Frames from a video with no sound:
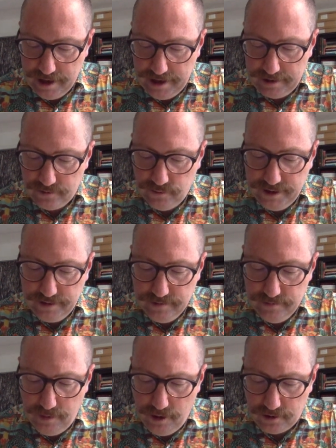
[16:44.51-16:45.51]
and
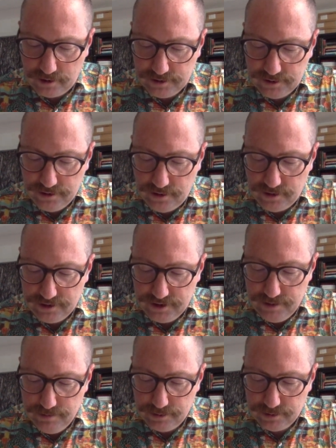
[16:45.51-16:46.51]
written marks are
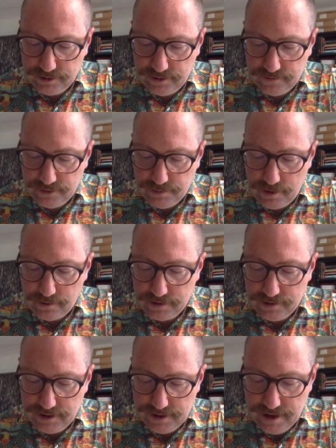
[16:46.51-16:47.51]
symbols of
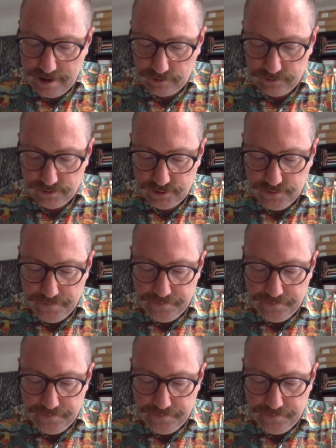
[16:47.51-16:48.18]
spoken sounds.